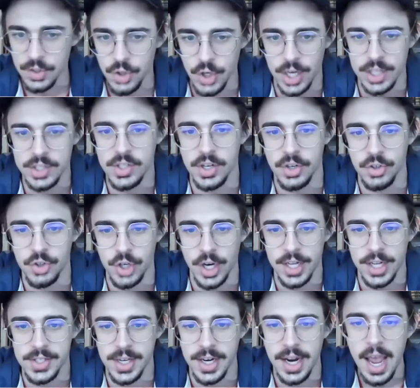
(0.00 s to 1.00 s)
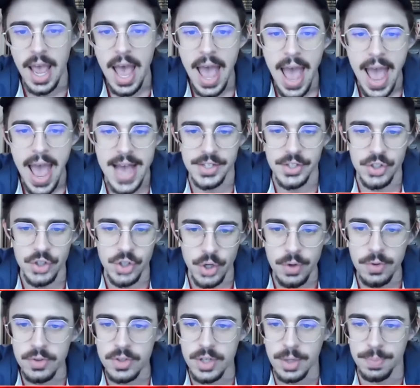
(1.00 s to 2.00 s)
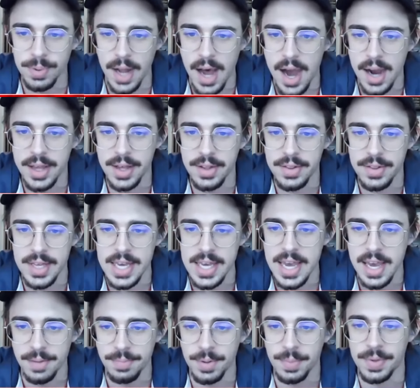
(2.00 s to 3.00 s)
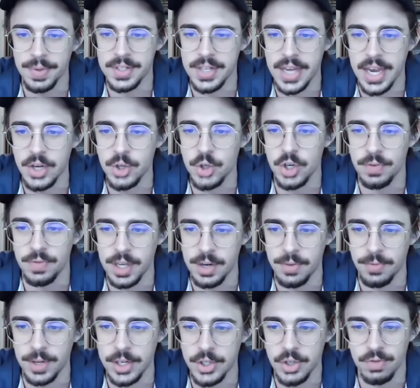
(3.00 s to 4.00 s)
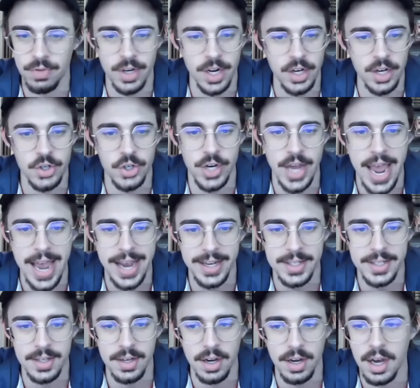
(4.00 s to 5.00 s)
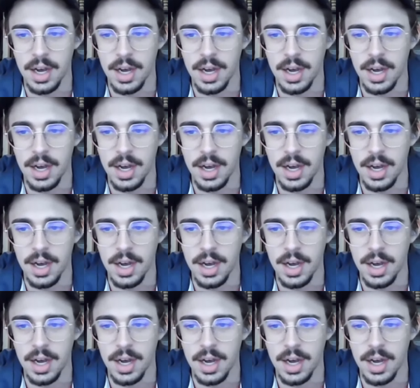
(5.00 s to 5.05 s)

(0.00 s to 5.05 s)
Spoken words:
Johnson & Johnson has sued to block the implementation of the Inflation Reduction Act,